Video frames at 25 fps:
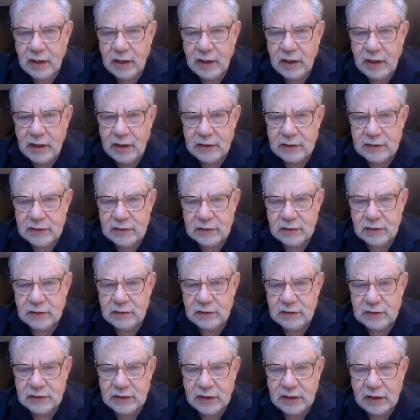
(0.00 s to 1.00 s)
as
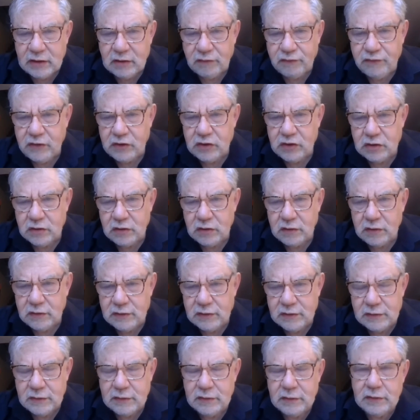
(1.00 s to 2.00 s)
state
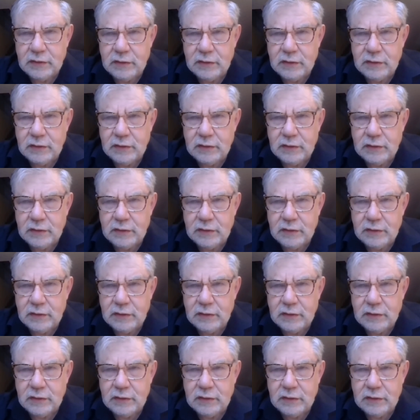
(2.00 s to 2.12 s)
officials,